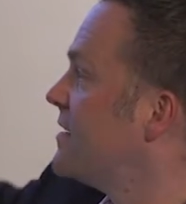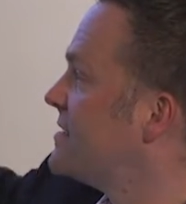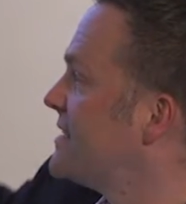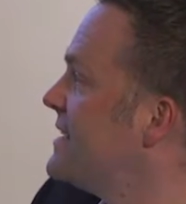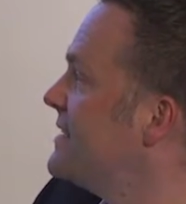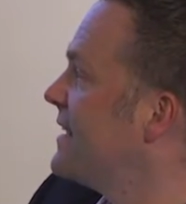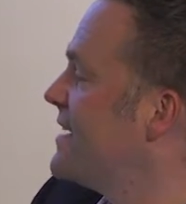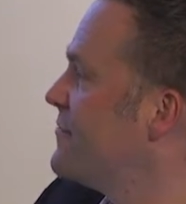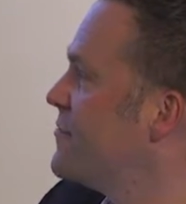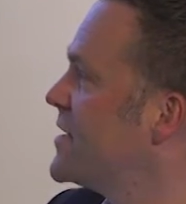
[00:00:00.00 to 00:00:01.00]
sending that
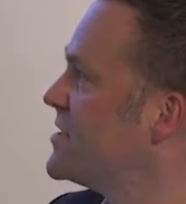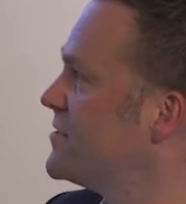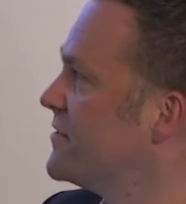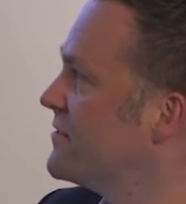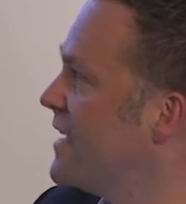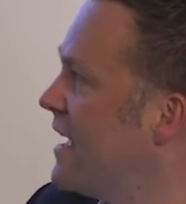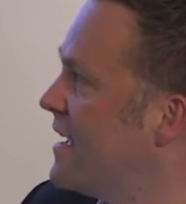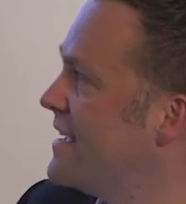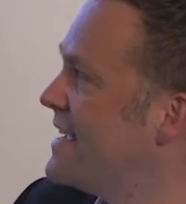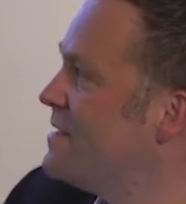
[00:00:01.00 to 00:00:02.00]
information
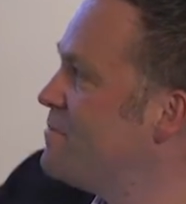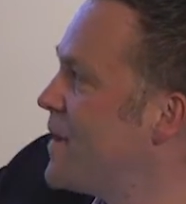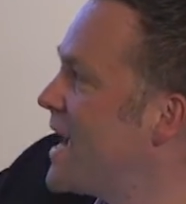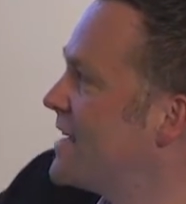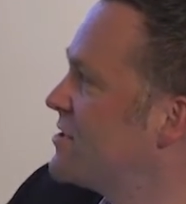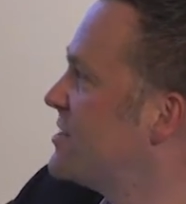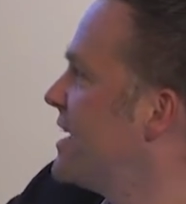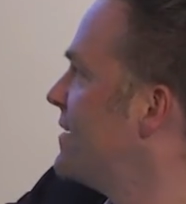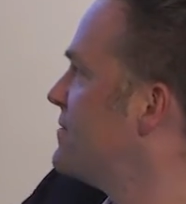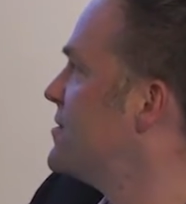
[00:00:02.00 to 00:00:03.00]
in batch
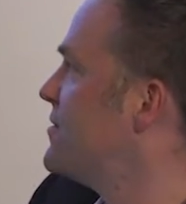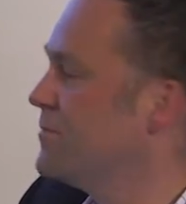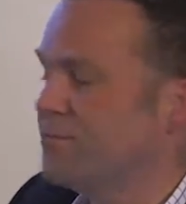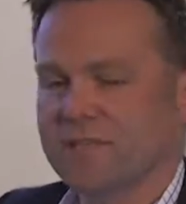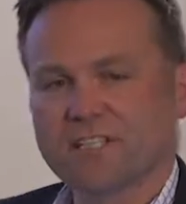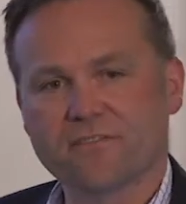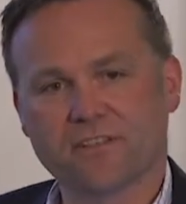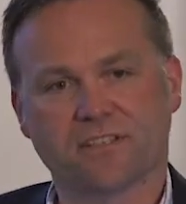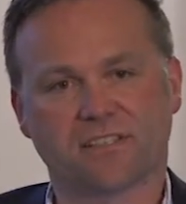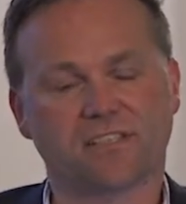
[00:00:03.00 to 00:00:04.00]
down to
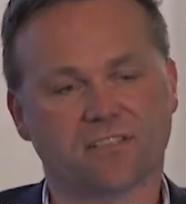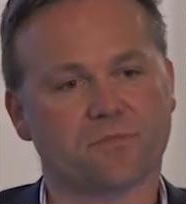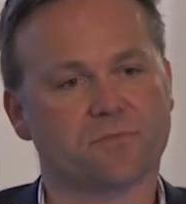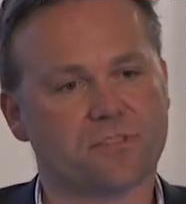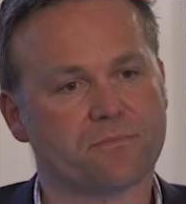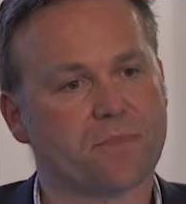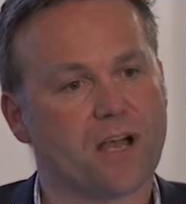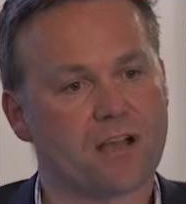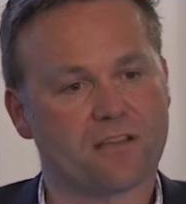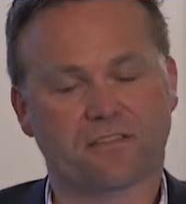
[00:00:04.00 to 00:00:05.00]
whichever systems and
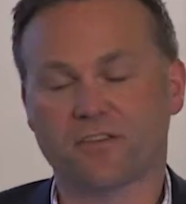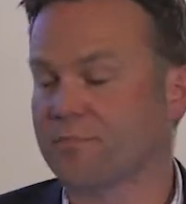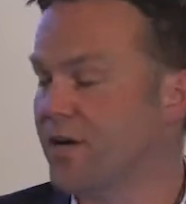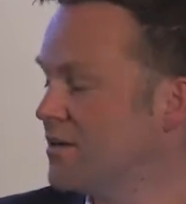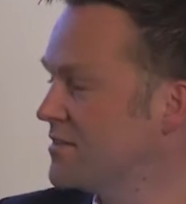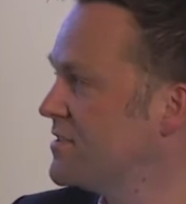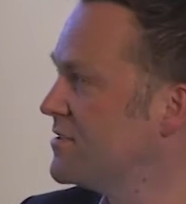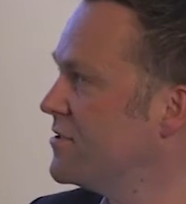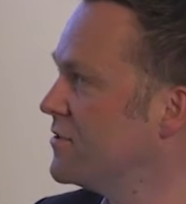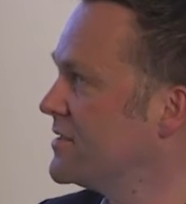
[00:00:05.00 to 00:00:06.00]
third parties
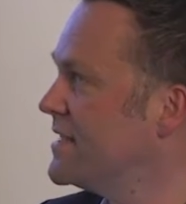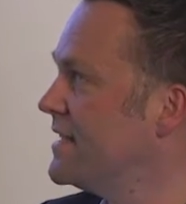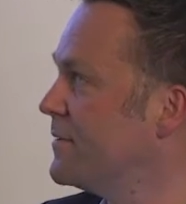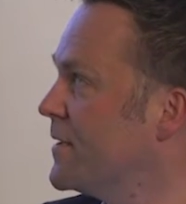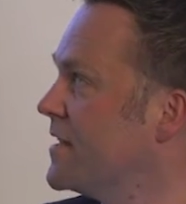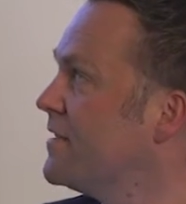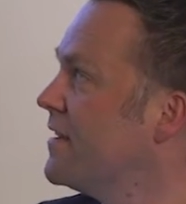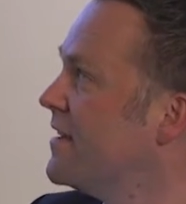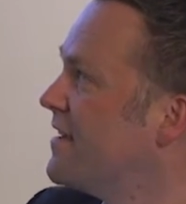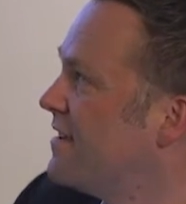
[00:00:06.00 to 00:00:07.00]
that you're dealing with.
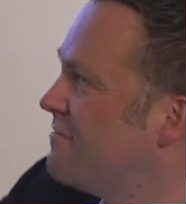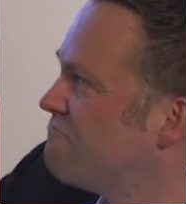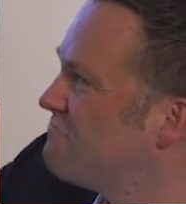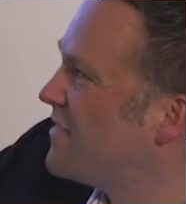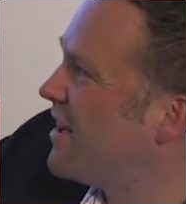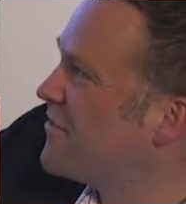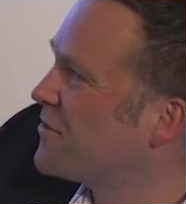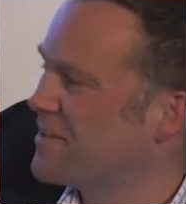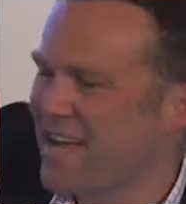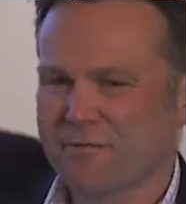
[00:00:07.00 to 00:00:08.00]
I've
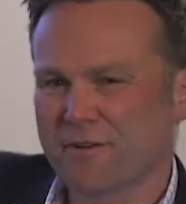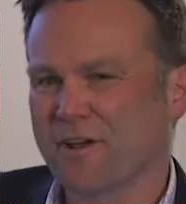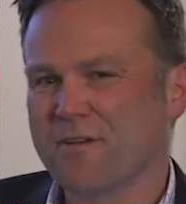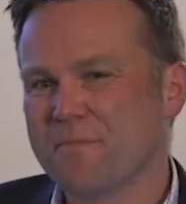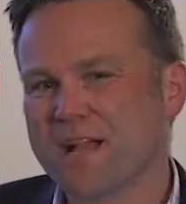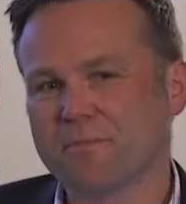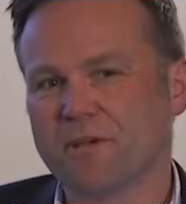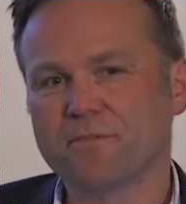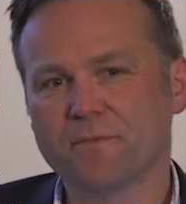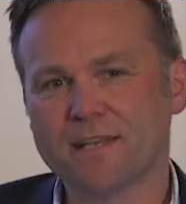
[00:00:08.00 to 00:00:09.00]
got the arrow going back
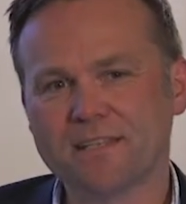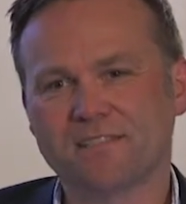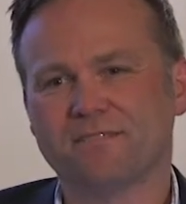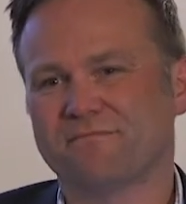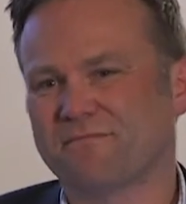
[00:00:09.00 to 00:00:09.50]
both ways.